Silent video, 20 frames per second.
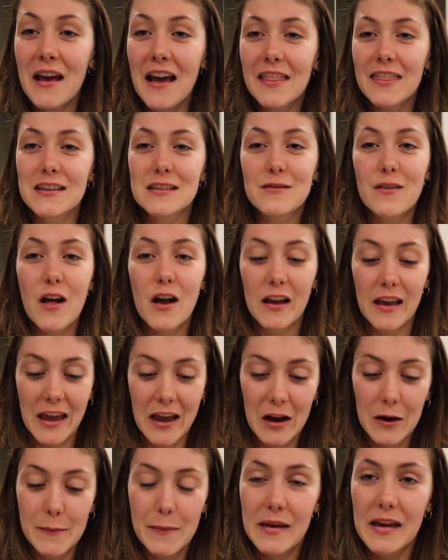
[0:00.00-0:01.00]
gonna end this vlog
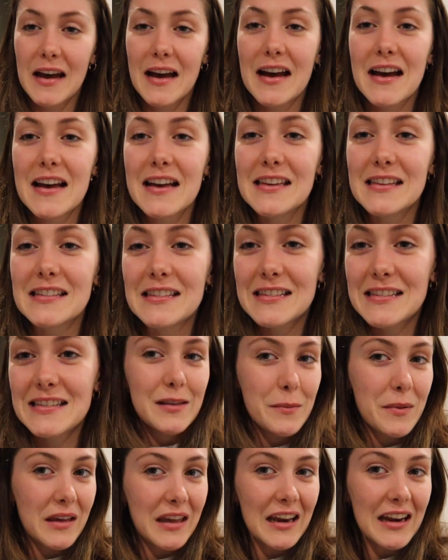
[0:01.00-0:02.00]
here because
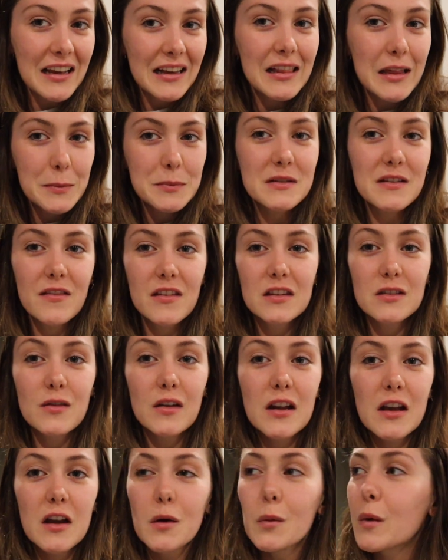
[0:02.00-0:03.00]
the beginning clips of this
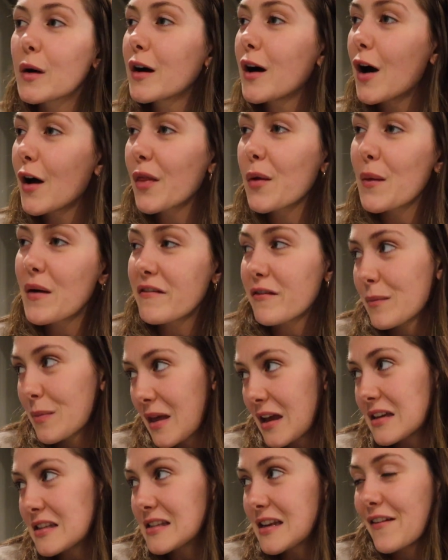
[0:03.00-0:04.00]
video were all the way from
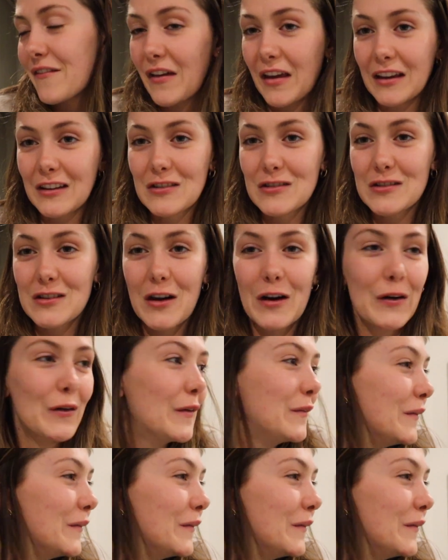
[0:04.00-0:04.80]
Thanksgiving. So